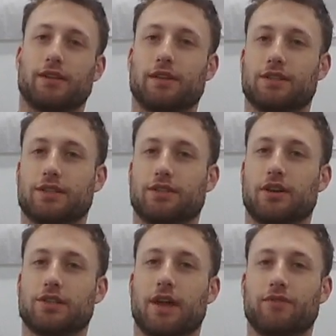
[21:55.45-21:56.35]
this
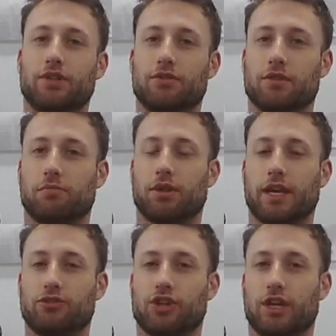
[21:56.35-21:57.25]
does have to do with
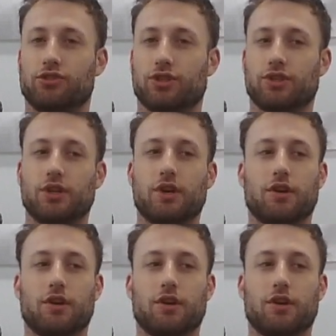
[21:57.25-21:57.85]
playing changes,